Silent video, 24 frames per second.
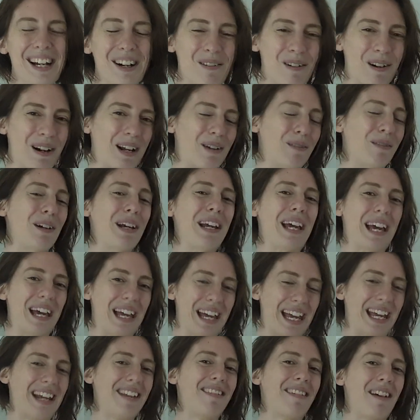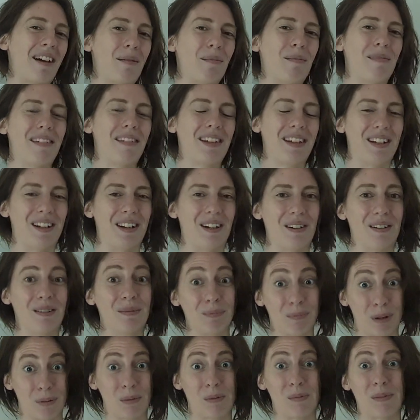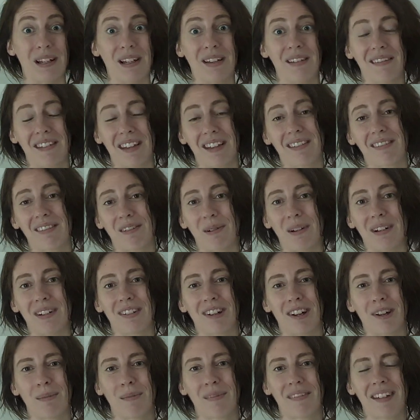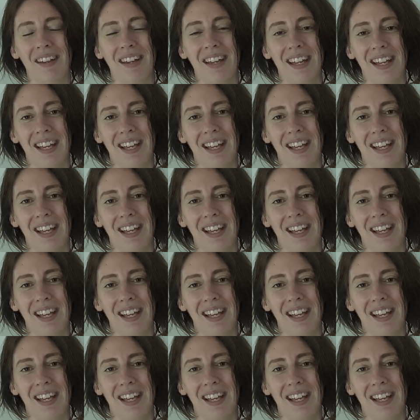well, I rehair 8 times, you know, probably 6 to 8 times.